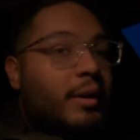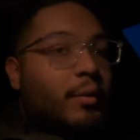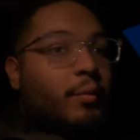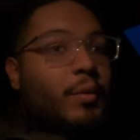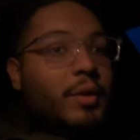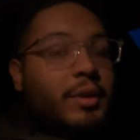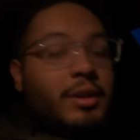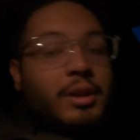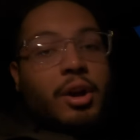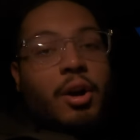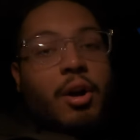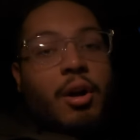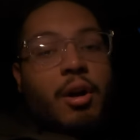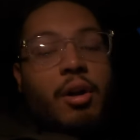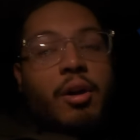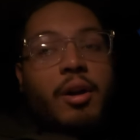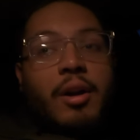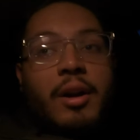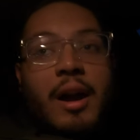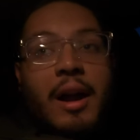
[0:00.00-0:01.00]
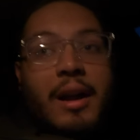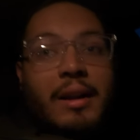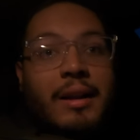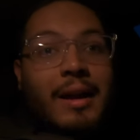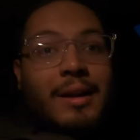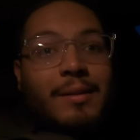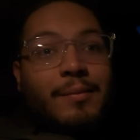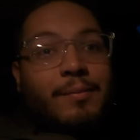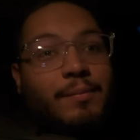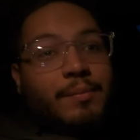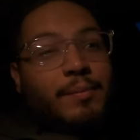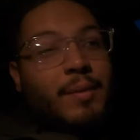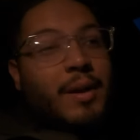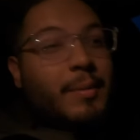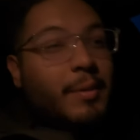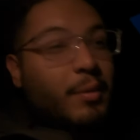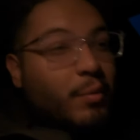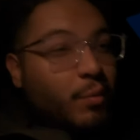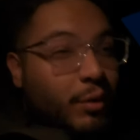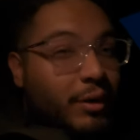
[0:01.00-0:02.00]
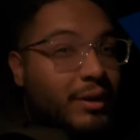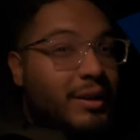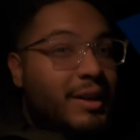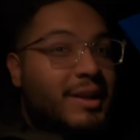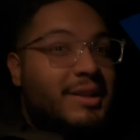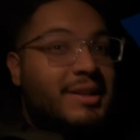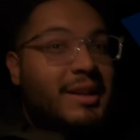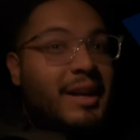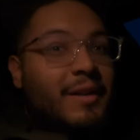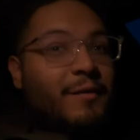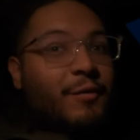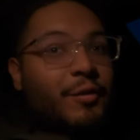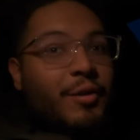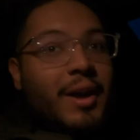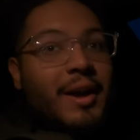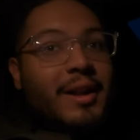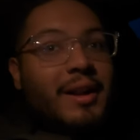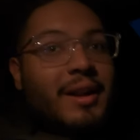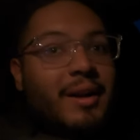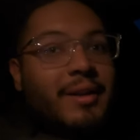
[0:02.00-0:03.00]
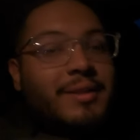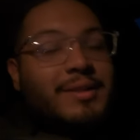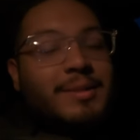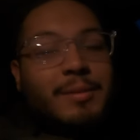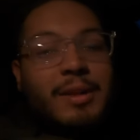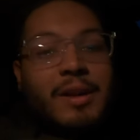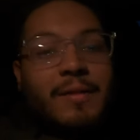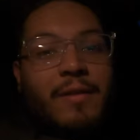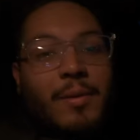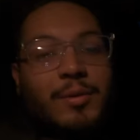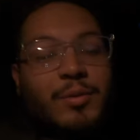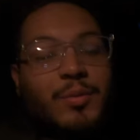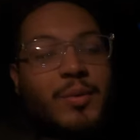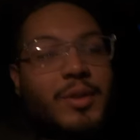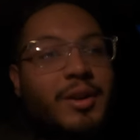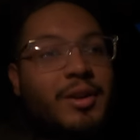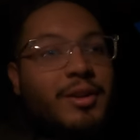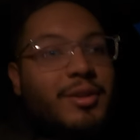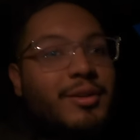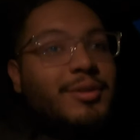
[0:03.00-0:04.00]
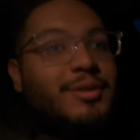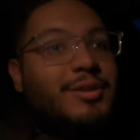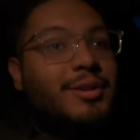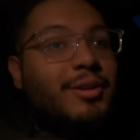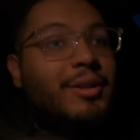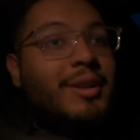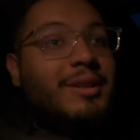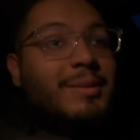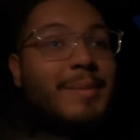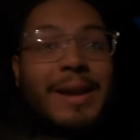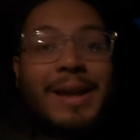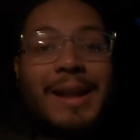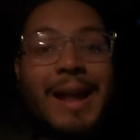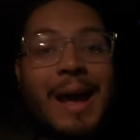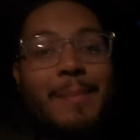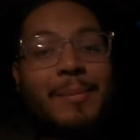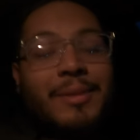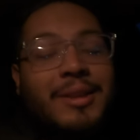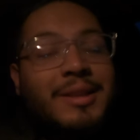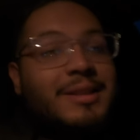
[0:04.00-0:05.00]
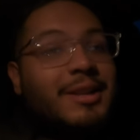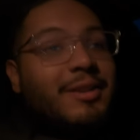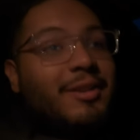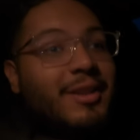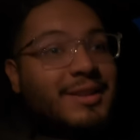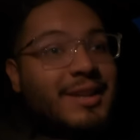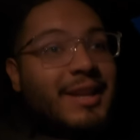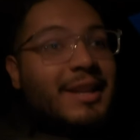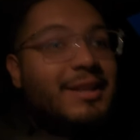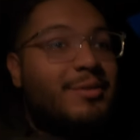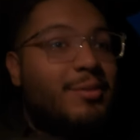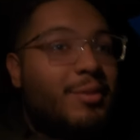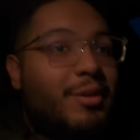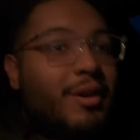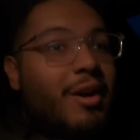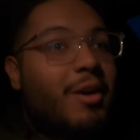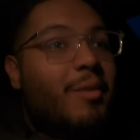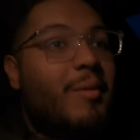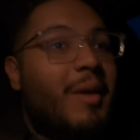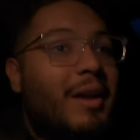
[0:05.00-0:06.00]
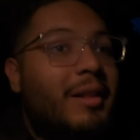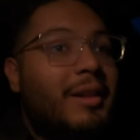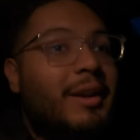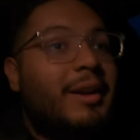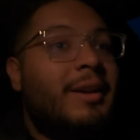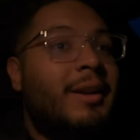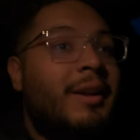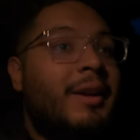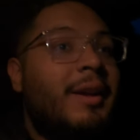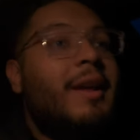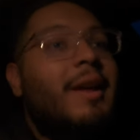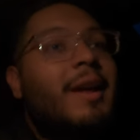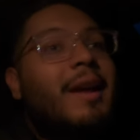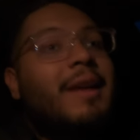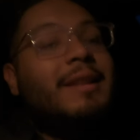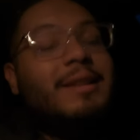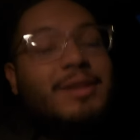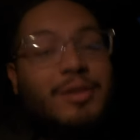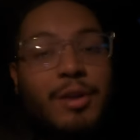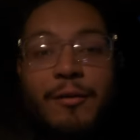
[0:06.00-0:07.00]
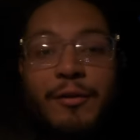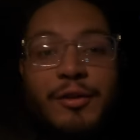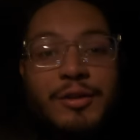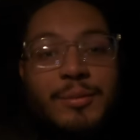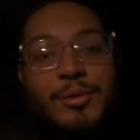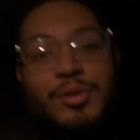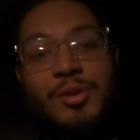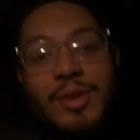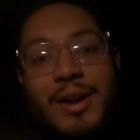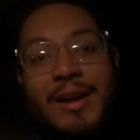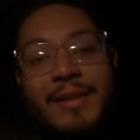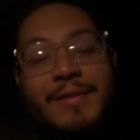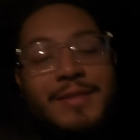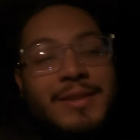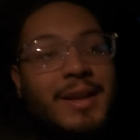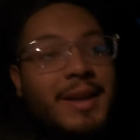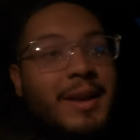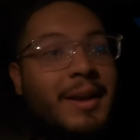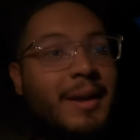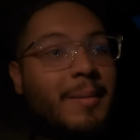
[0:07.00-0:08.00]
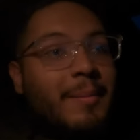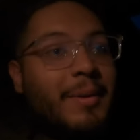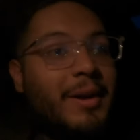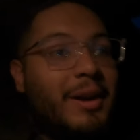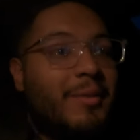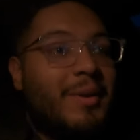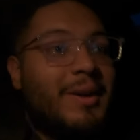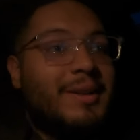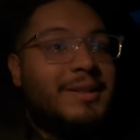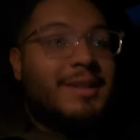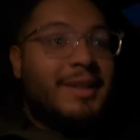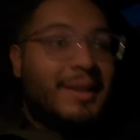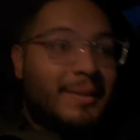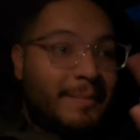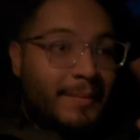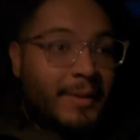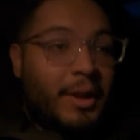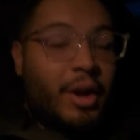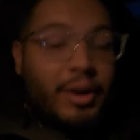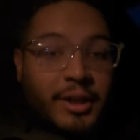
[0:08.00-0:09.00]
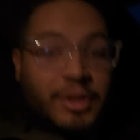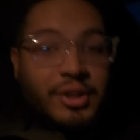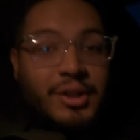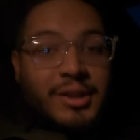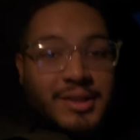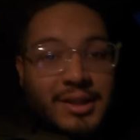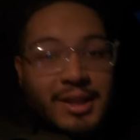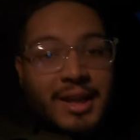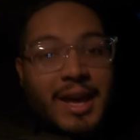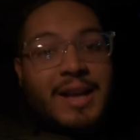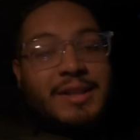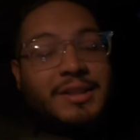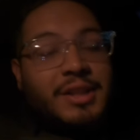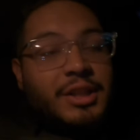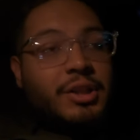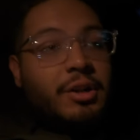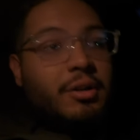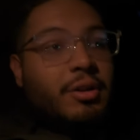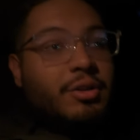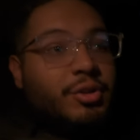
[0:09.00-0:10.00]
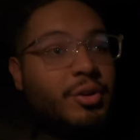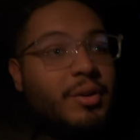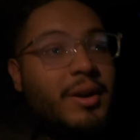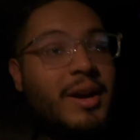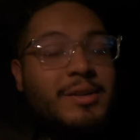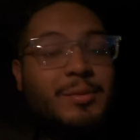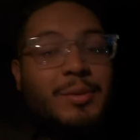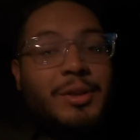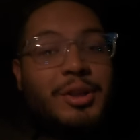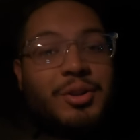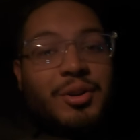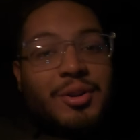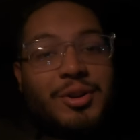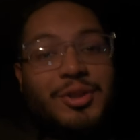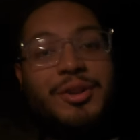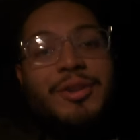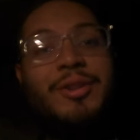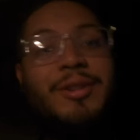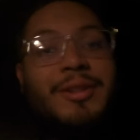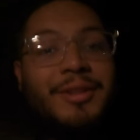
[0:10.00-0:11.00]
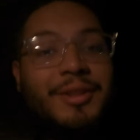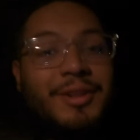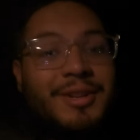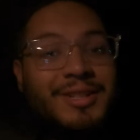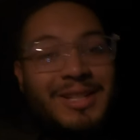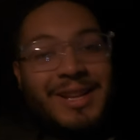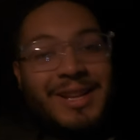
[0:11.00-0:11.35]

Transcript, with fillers: with the car. I'd, I'd, I'd be really excited for that. Something I've always wanted to do. So let's make it happen this year. Let's get into a car rally and let's go for some drives. But, anyways, I'll catch you guys at the gas station and I'll show you guys what the charger looks